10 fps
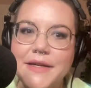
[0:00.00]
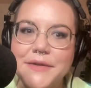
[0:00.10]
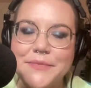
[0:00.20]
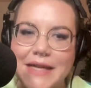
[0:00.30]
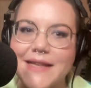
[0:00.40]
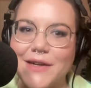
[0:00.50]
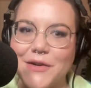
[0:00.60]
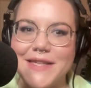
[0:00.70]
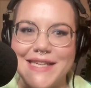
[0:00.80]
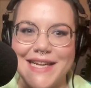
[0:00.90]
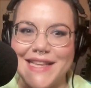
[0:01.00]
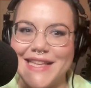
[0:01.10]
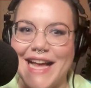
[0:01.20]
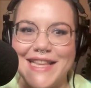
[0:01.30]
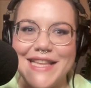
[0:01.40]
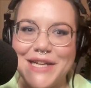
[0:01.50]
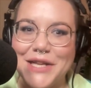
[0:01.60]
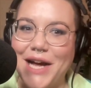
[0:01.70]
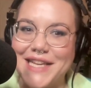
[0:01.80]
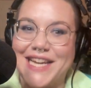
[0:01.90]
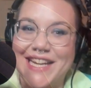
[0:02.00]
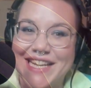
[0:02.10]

Listen, Christine gets gaslit a lot.